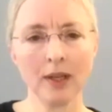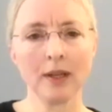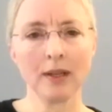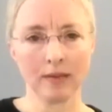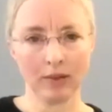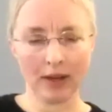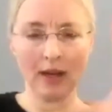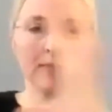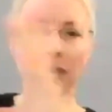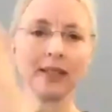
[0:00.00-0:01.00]
Okay,
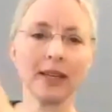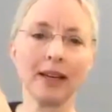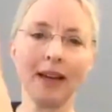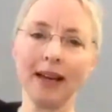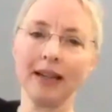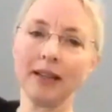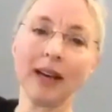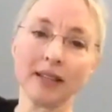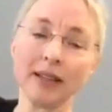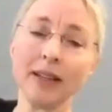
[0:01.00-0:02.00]
that's like, I need
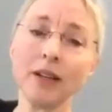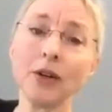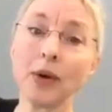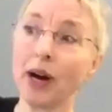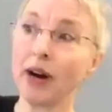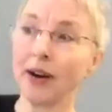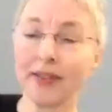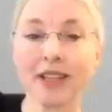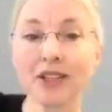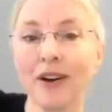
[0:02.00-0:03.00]
a new car. And
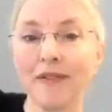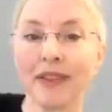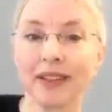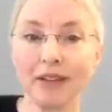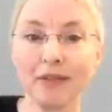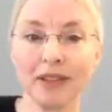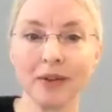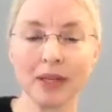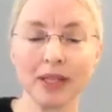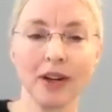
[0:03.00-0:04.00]
that's often the level that we
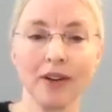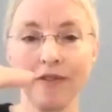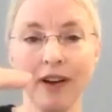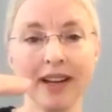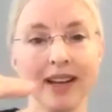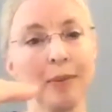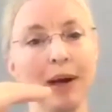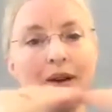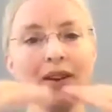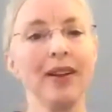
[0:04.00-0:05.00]
start fighting about.
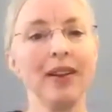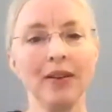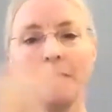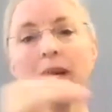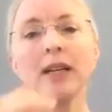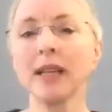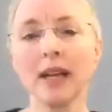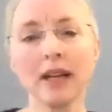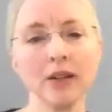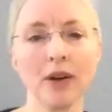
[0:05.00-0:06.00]
Yes. We need to get a
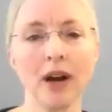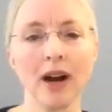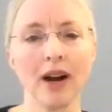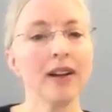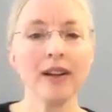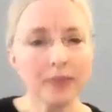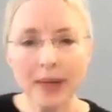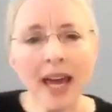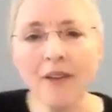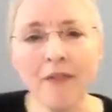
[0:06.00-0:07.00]
new car. We
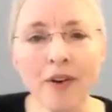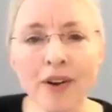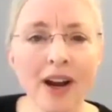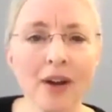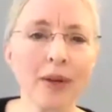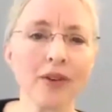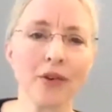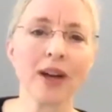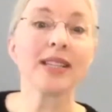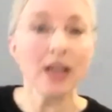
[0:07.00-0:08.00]
can't afford a car. What are you,
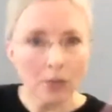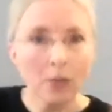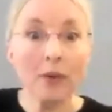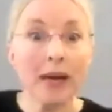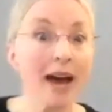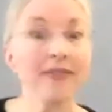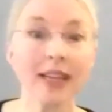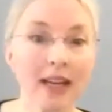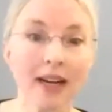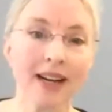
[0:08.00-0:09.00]
crazy? Well, we have to
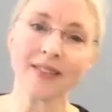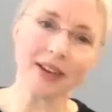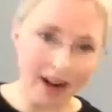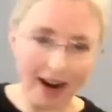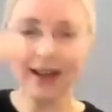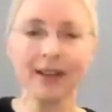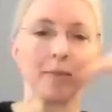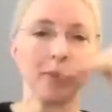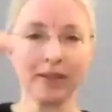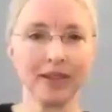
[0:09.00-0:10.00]
get arguing
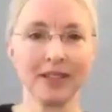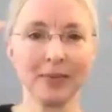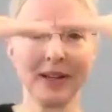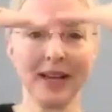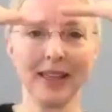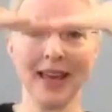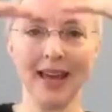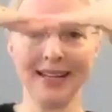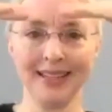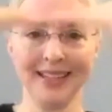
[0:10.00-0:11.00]
about this. We're like that.
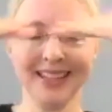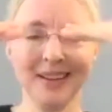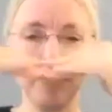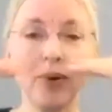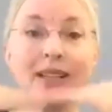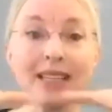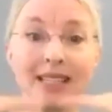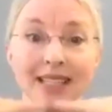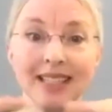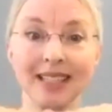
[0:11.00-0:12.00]
Yeah.
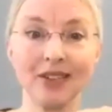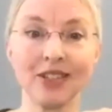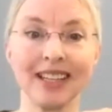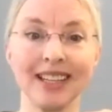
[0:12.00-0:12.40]
Pointless, usually.